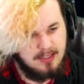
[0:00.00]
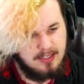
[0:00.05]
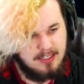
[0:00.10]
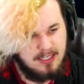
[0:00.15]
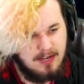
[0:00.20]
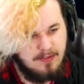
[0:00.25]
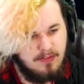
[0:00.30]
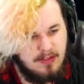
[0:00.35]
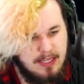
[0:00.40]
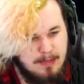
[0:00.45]

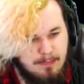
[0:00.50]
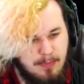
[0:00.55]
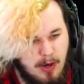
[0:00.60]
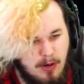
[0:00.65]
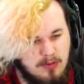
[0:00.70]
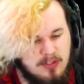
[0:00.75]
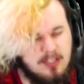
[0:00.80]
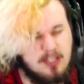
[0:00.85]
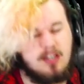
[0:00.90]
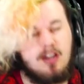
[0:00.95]
definitely
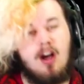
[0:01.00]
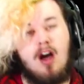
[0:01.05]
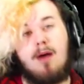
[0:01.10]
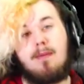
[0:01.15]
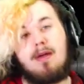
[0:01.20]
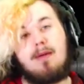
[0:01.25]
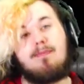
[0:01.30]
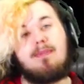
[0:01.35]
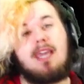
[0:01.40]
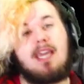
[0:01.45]
post a
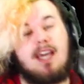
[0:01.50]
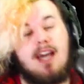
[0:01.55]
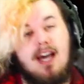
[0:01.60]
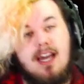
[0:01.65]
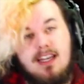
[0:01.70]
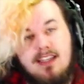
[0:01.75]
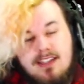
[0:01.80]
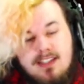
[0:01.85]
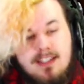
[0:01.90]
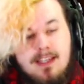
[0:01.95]
comment
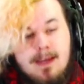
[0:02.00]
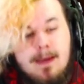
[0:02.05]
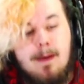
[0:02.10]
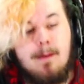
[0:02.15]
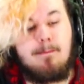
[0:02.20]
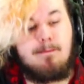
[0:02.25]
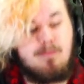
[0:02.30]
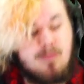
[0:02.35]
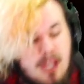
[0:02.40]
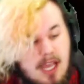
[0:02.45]
because
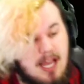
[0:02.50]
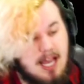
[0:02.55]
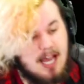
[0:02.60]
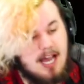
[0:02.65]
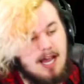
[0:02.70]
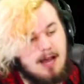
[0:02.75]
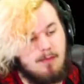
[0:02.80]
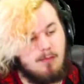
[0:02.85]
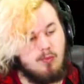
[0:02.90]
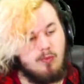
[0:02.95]

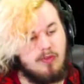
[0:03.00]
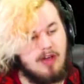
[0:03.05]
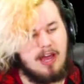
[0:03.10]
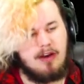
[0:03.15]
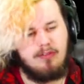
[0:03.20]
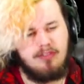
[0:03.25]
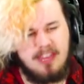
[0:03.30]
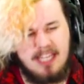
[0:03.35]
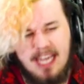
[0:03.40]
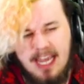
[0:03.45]
um, I
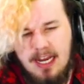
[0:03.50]
don't think